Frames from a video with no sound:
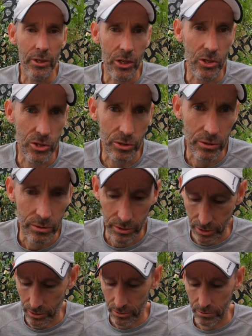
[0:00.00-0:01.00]
The next shoe
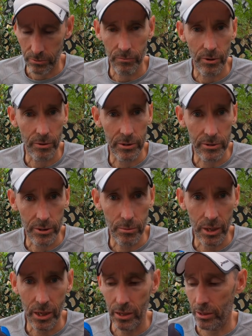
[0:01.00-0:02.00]
is very
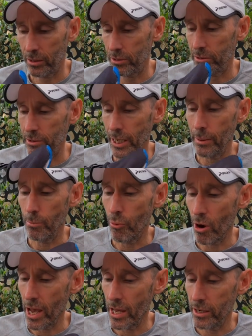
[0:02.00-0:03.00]
similar, same
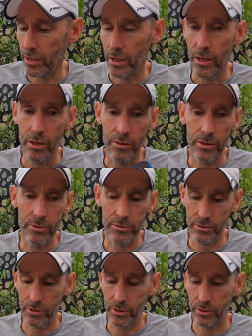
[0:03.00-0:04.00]
brand.
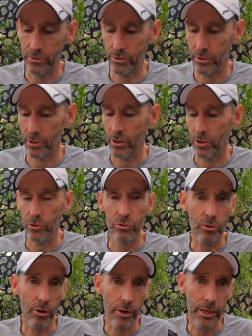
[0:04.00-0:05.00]
This is the
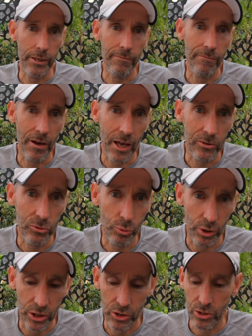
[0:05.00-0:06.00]
Saucony
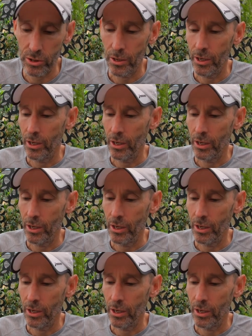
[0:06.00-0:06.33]
Fastwitch.